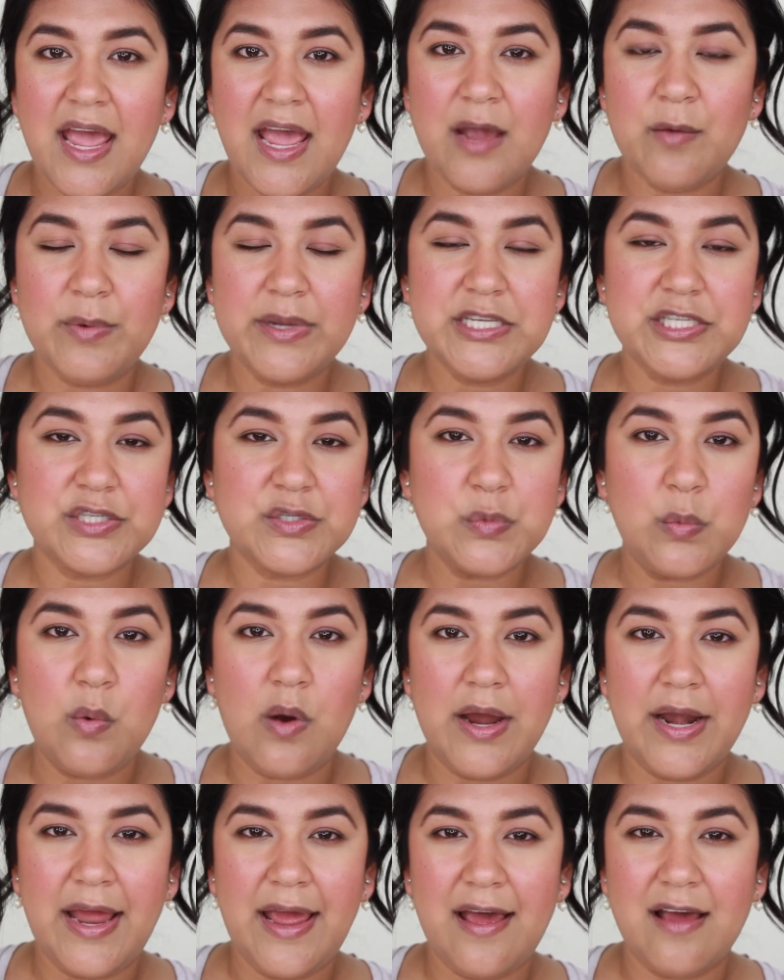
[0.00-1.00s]
and we just
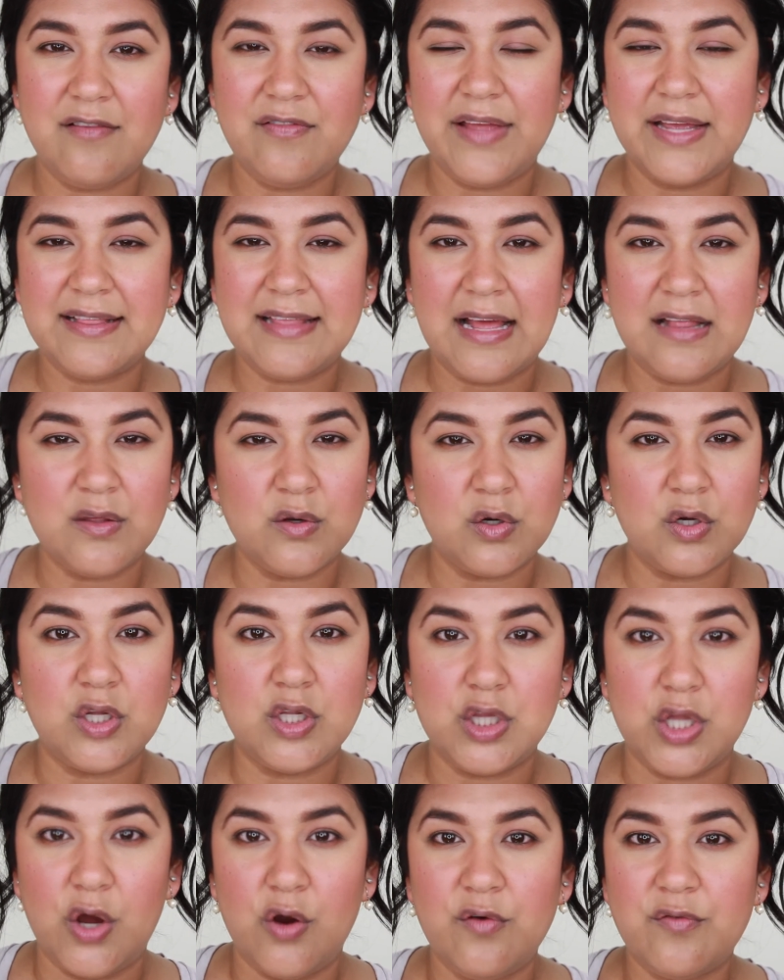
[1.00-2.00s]
wanna have like that little
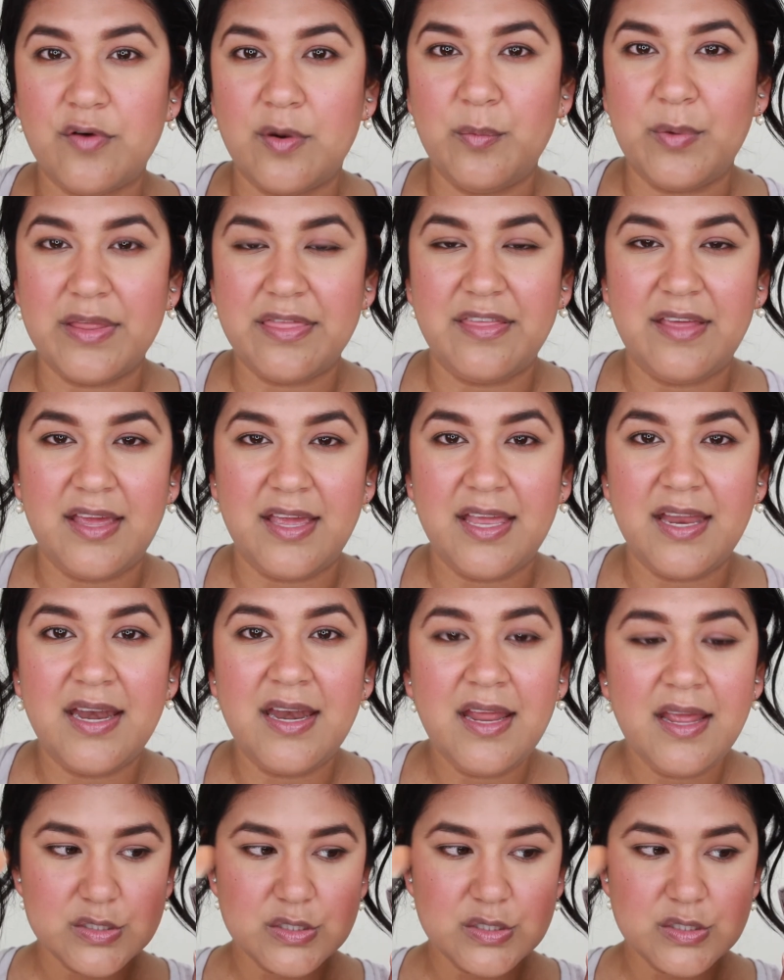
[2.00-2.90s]
glow from within.